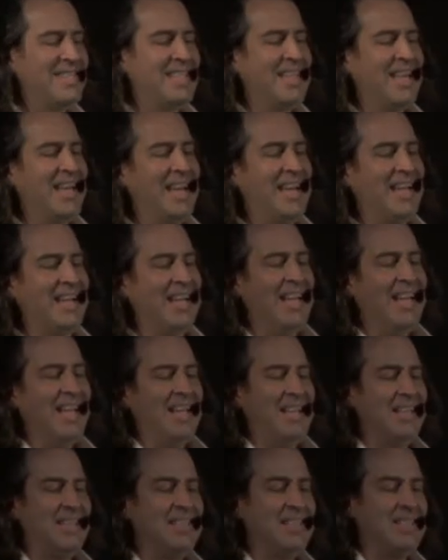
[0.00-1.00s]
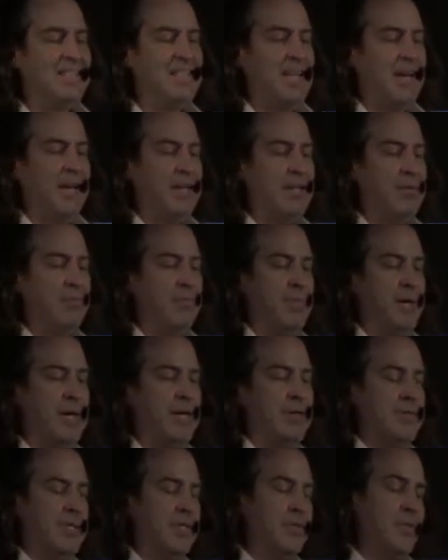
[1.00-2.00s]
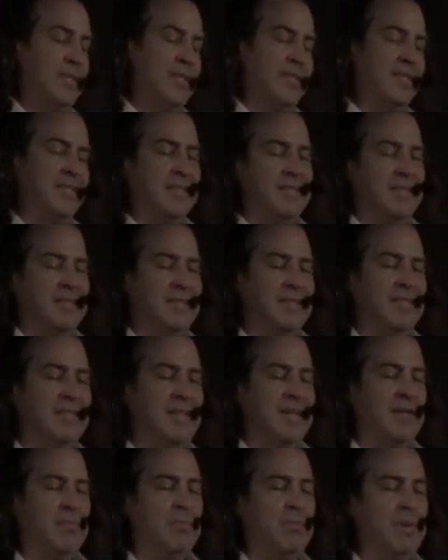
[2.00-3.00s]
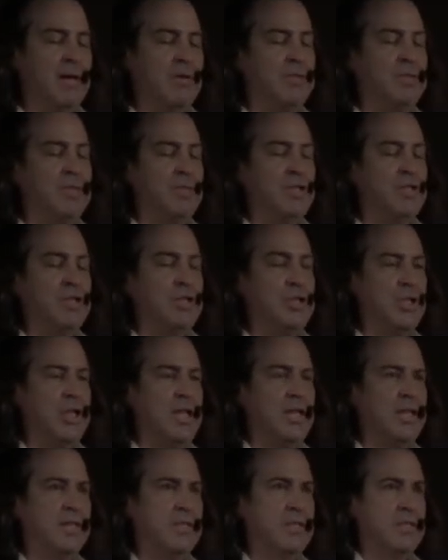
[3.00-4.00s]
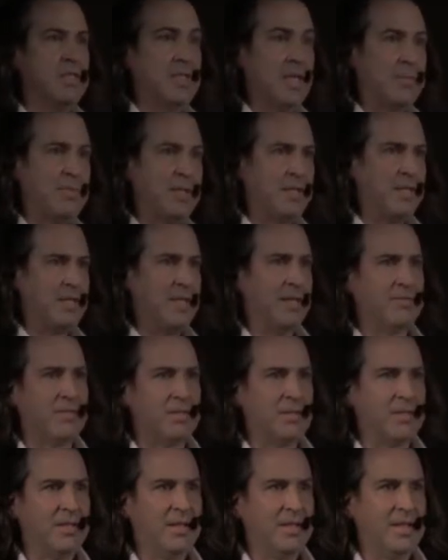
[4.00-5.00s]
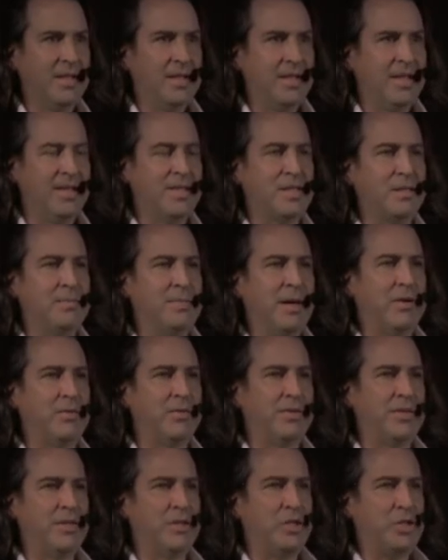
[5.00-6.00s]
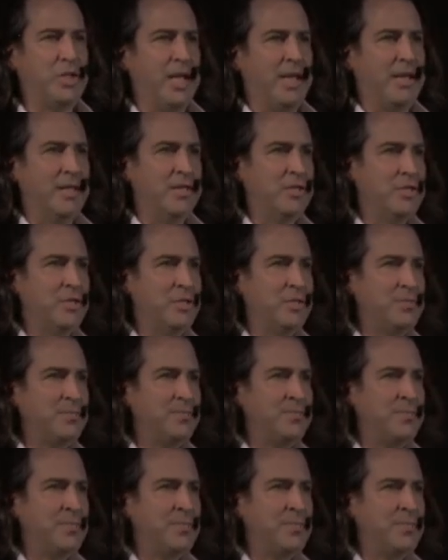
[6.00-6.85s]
is that it's not about, the way they say this, It's not about the change, it's not about the level, it's about the change.